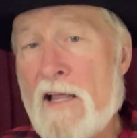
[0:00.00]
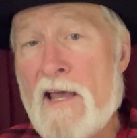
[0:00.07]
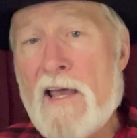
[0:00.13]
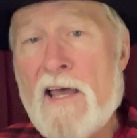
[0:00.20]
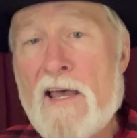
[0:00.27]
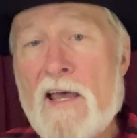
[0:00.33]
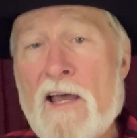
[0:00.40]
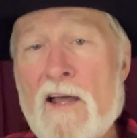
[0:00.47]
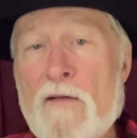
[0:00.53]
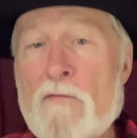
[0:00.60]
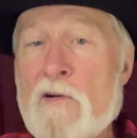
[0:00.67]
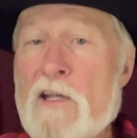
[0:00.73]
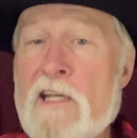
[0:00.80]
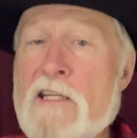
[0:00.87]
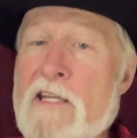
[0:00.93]

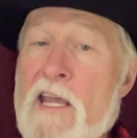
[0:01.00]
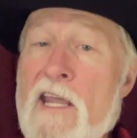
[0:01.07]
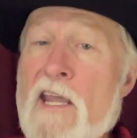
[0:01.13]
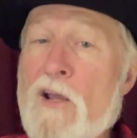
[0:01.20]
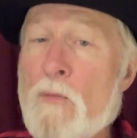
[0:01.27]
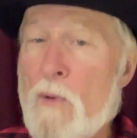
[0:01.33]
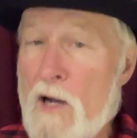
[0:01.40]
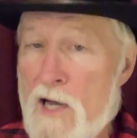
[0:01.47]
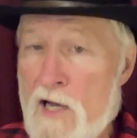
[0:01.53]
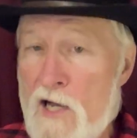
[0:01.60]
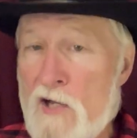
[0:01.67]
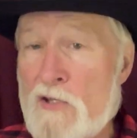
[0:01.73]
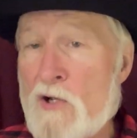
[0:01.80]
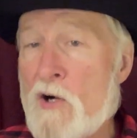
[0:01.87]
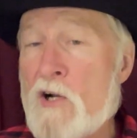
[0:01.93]
every day,
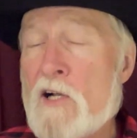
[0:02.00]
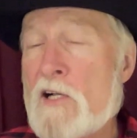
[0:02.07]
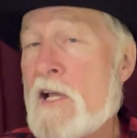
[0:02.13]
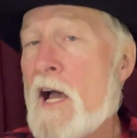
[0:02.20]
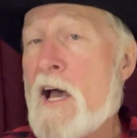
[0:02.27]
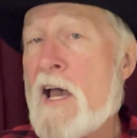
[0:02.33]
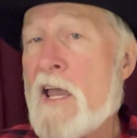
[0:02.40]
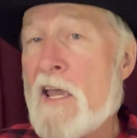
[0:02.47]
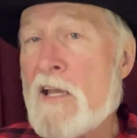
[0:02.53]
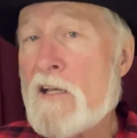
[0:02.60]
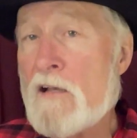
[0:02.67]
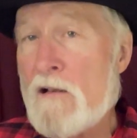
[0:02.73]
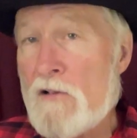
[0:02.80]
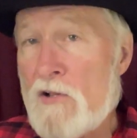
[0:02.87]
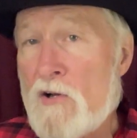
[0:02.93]
while your
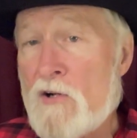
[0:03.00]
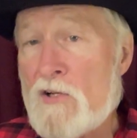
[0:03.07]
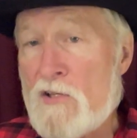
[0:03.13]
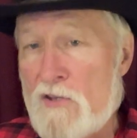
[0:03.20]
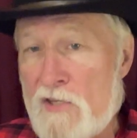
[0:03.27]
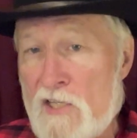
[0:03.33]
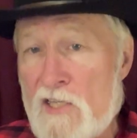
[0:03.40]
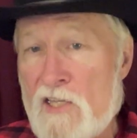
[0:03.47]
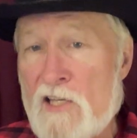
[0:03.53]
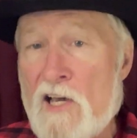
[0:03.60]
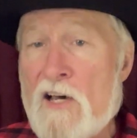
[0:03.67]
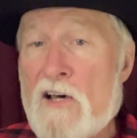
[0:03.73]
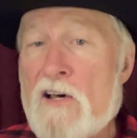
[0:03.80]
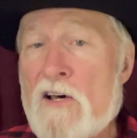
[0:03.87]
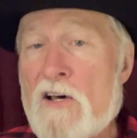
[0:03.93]
kind looked
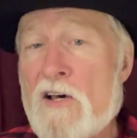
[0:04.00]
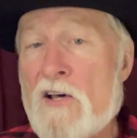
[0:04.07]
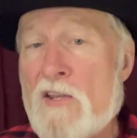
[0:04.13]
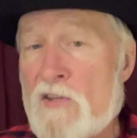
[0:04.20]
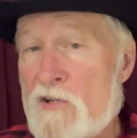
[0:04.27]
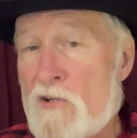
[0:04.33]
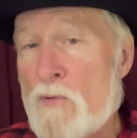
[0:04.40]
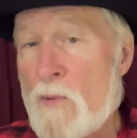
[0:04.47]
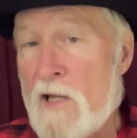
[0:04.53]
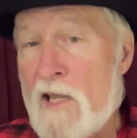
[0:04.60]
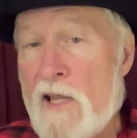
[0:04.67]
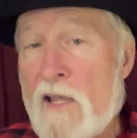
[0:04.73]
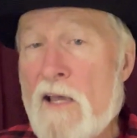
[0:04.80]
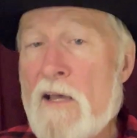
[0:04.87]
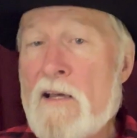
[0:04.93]
the other
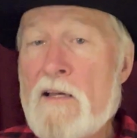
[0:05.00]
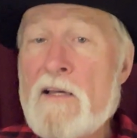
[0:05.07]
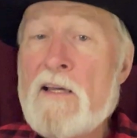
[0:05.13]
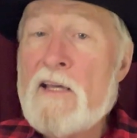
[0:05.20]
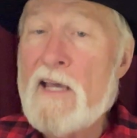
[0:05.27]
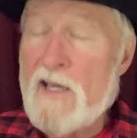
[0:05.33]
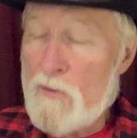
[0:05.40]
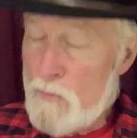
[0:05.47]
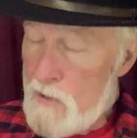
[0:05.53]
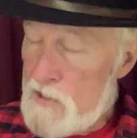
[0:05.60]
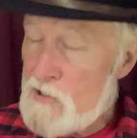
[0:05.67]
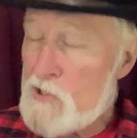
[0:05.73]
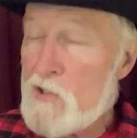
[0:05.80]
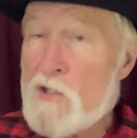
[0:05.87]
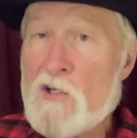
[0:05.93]
way at
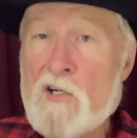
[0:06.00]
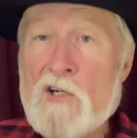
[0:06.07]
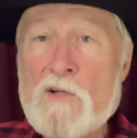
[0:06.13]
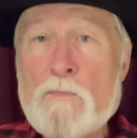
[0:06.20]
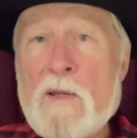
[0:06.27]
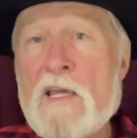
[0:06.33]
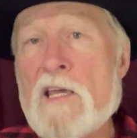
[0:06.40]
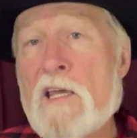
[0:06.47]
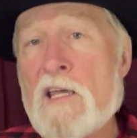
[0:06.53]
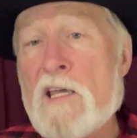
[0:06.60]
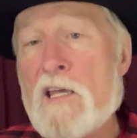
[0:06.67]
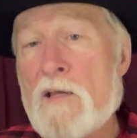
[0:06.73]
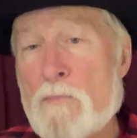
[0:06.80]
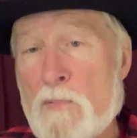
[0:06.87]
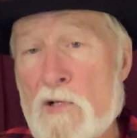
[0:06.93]
what took
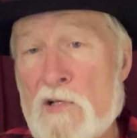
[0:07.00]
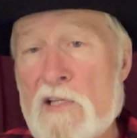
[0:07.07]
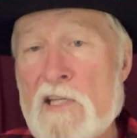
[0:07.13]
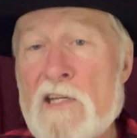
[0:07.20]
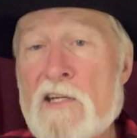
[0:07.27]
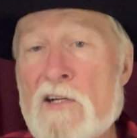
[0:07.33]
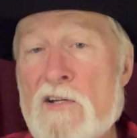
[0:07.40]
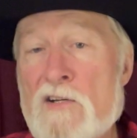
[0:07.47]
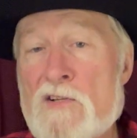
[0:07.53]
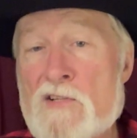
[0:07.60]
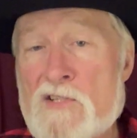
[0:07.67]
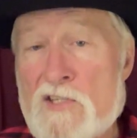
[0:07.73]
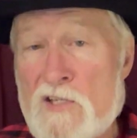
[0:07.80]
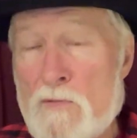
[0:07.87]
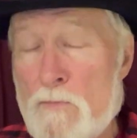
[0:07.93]
people
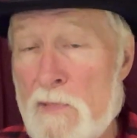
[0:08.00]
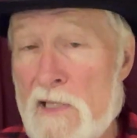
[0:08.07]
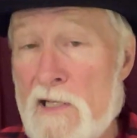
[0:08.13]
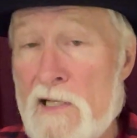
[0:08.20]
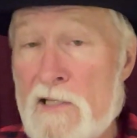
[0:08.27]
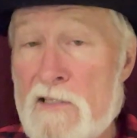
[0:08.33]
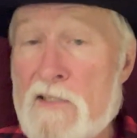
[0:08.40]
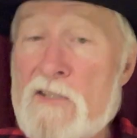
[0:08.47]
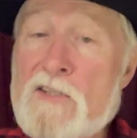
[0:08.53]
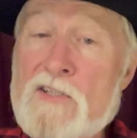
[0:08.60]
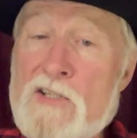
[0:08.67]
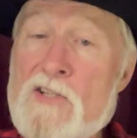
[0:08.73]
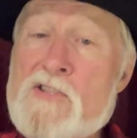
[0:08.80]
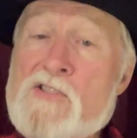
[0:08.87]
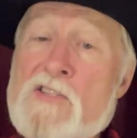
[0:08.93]
years to build,
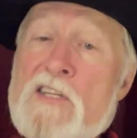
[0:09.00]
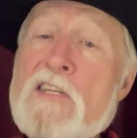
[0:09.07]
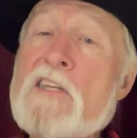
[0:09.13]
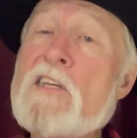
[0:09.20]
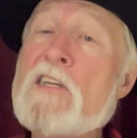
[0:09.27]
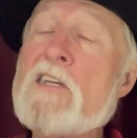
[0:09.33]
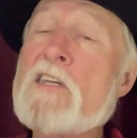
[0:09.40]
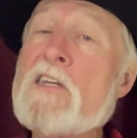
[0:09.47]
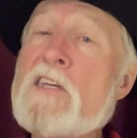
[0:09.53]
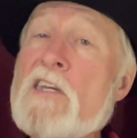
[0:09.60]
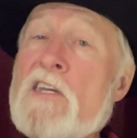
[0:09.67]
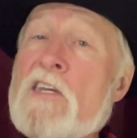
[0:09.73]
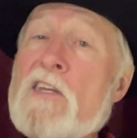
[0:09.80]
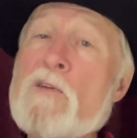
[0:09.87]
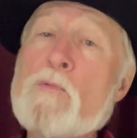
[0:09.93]
to see
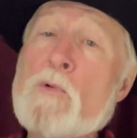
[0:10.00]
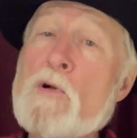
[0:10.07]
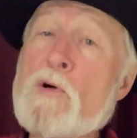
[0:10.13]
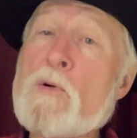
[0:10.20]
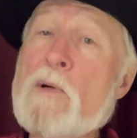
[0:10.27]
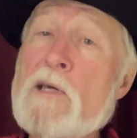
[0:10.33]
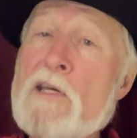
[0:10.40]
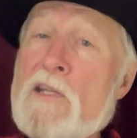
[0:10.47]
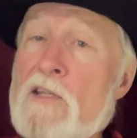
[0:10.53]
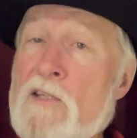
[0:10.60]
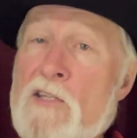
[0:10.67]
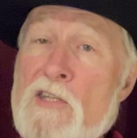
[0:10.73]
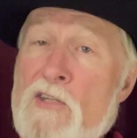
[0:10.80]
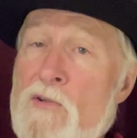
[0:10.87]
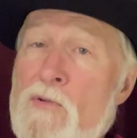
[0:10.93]
in
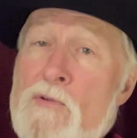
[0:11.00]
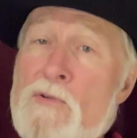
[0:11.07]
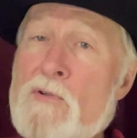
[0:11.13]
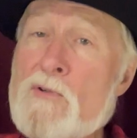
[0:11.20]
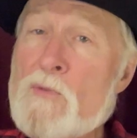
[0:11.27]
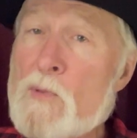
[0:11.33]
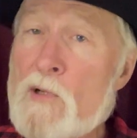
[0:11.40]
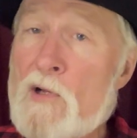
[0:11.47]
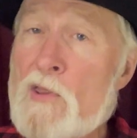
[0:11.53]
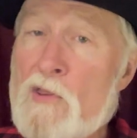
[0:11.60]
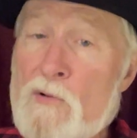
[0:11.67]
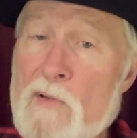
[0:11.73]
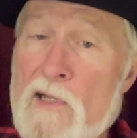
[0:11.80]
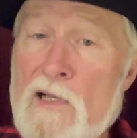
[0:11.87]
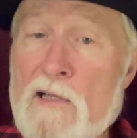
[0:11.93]
ruin you were
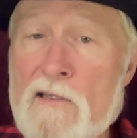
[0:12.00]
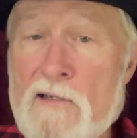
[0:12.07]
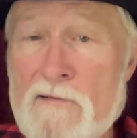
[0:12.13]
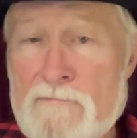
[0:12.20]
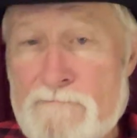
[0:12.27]
thrilled.